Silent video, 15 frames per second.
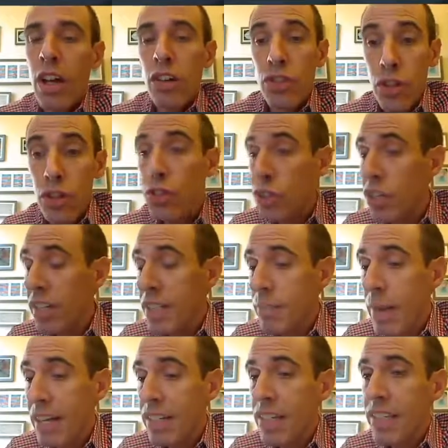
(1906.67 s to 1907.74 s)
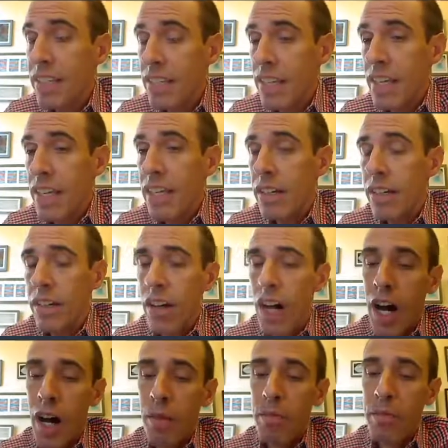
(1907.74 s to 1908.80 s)
So you should expect to see
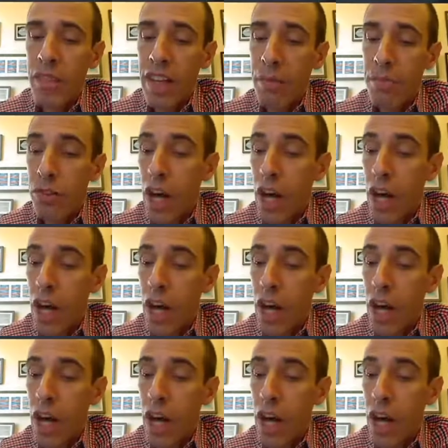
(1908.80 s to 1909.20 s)
the